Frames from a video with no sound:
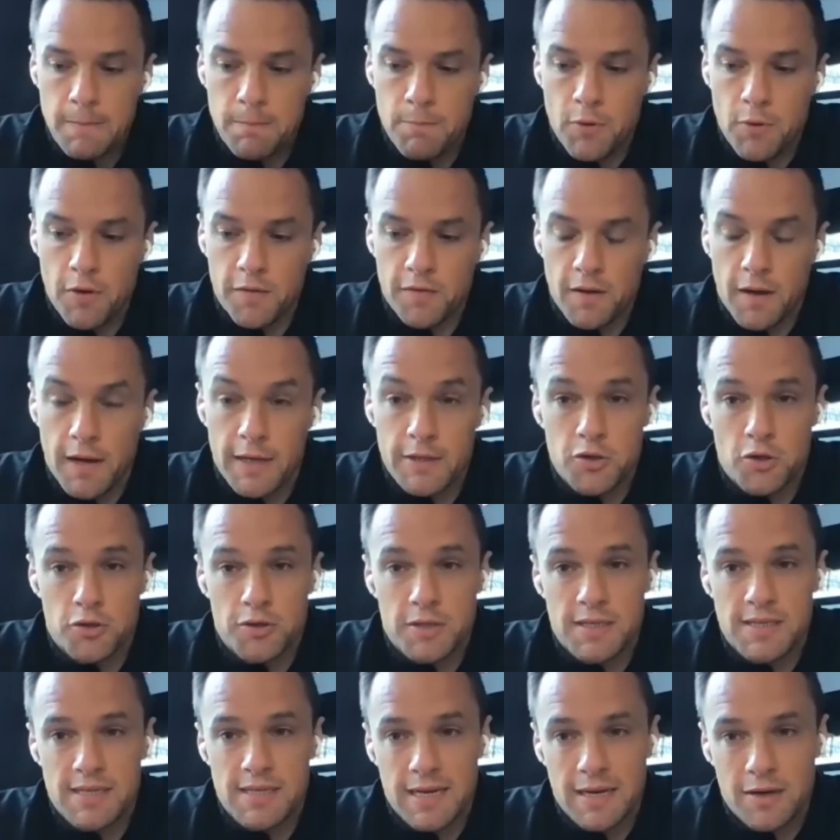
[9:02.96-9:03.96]
but I took
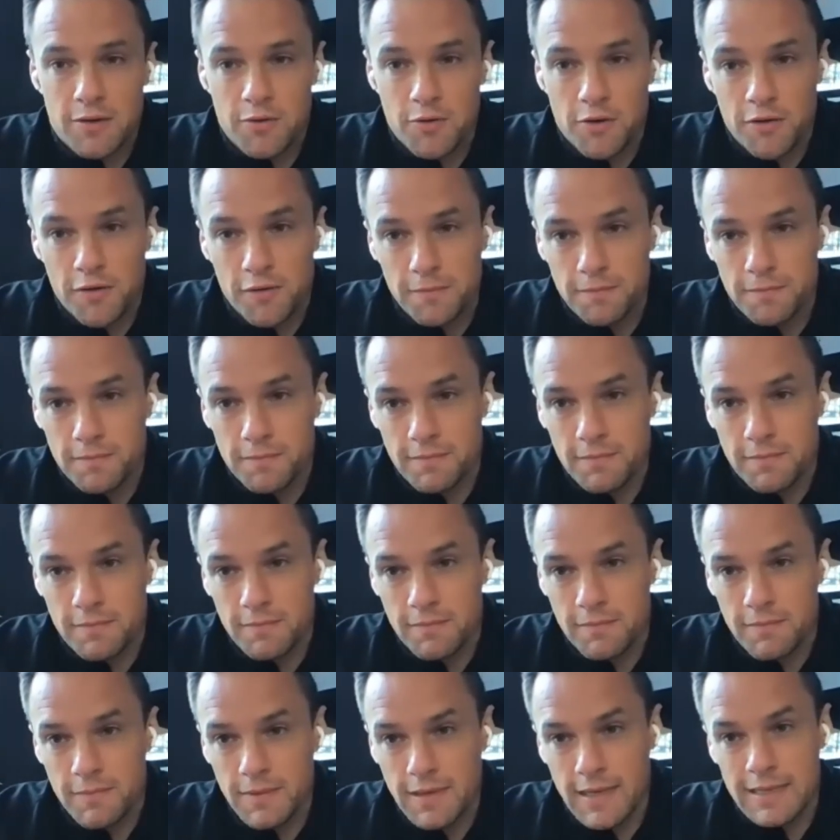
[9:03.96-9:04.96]
the scenic route.
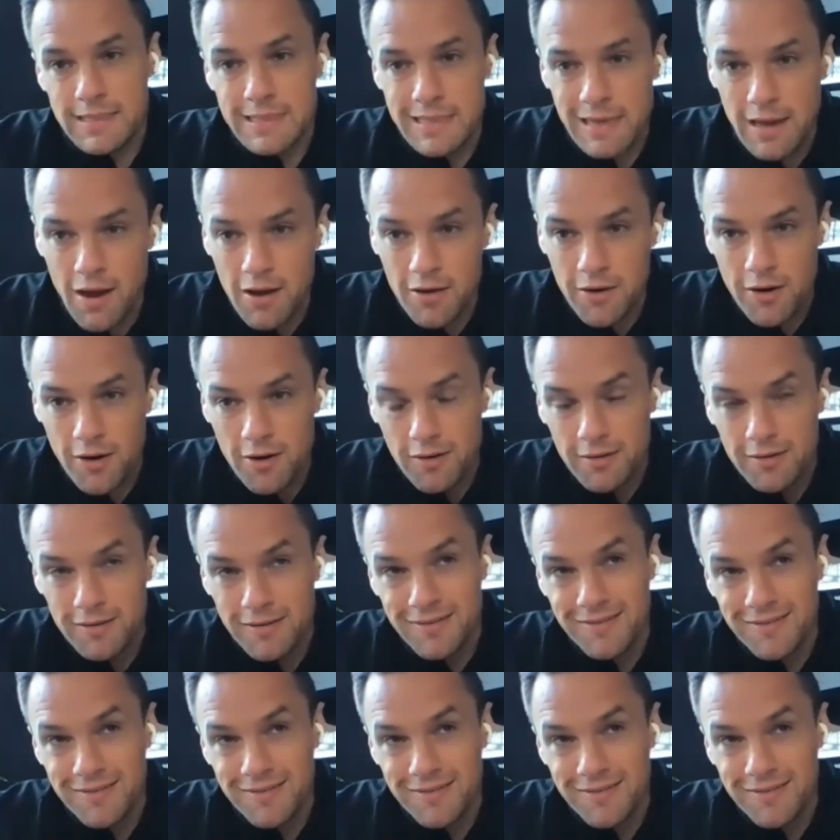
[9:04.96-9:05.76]
It's longer,